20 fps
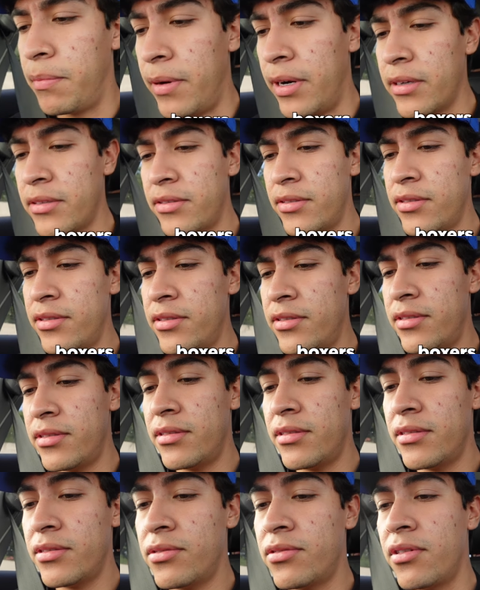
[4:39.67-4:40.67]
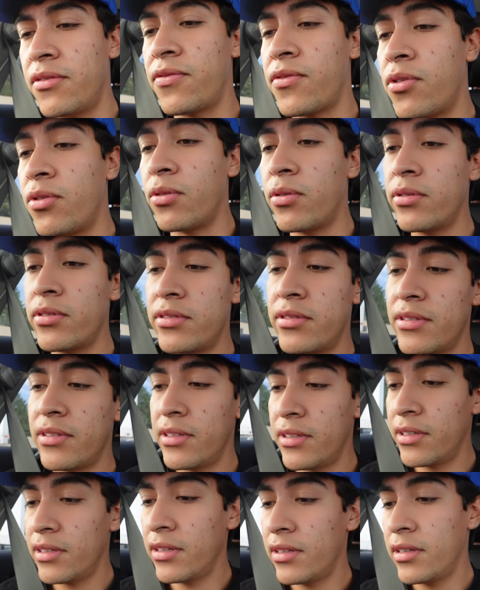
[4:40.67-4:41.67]
boxers, so of course
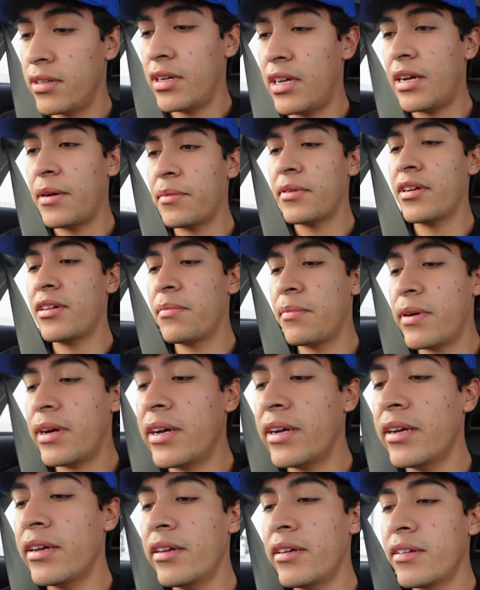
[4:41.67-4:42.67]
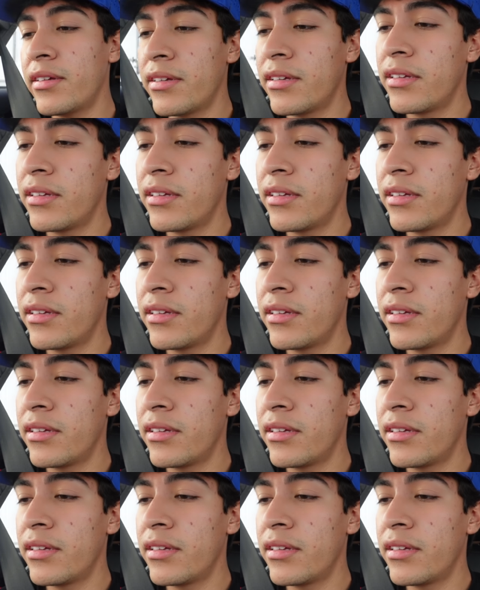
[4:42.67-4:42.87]
I'm gonna buy.